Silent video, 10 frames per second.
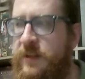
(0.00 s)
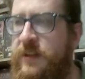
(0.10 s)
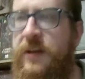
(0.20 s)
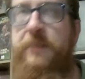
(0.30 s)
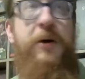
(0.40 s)

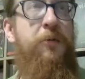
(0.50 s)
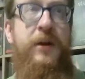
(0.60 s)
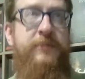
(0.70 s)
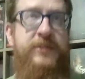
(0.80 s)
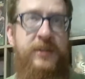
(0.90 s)
think about where I
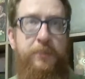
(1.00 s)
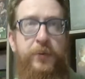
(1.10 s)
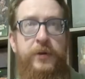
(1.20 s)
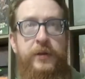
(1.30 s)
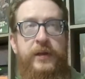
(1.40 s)
was going to
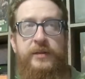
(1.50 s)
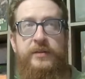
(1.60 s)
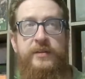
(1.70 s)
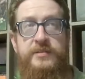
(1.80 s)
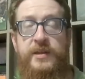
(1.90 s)
put any of
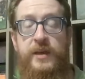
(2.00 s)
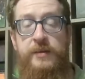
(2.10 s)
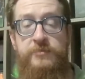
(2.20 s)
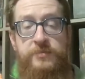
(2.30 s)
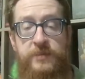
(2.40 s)
these
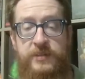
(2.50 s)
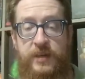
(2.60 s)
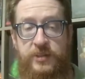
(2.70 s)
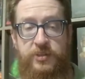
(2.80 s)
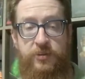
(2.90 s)
games once
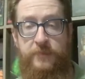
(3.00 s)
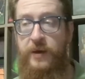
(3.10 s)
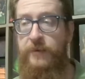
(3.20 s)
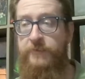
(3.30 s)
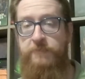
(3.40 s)
I showed them off.